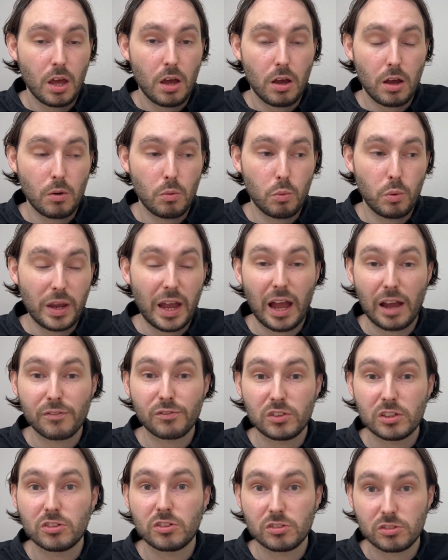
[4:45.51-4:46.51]
we have
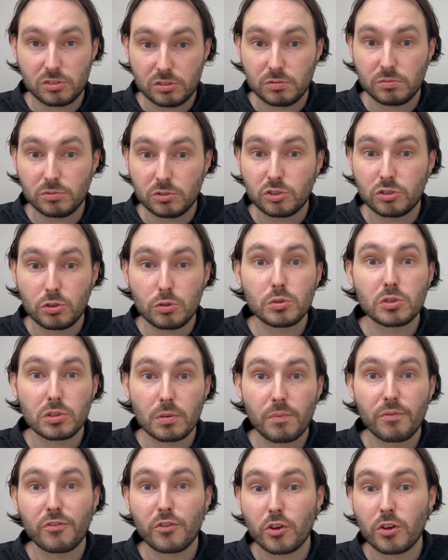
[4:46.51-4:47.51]
to just do
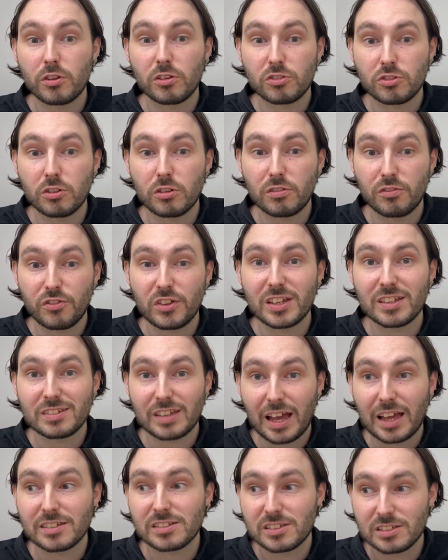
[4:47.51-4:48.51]
some certain things
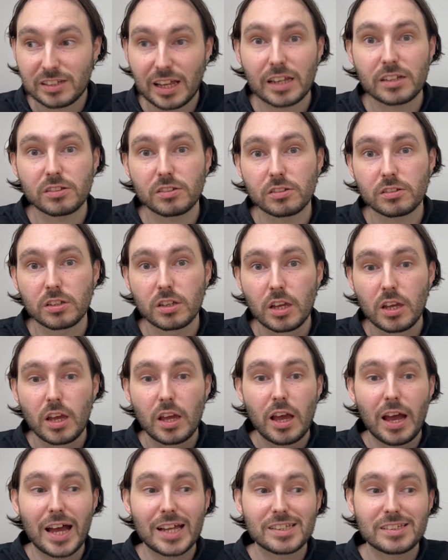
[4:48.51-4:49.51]
as standard.
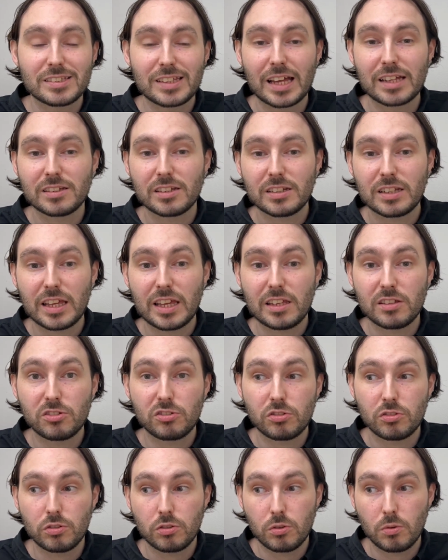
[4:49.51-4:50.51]
And standard is
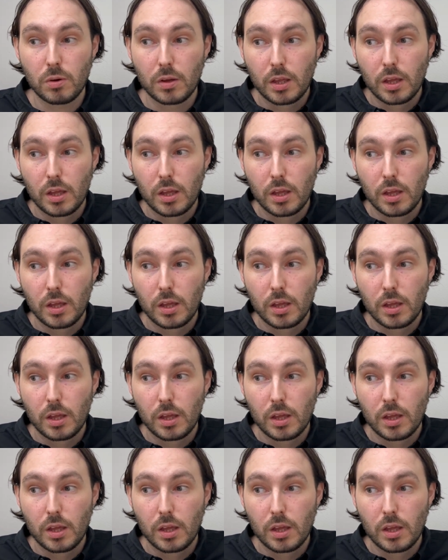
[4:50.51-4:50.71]
to,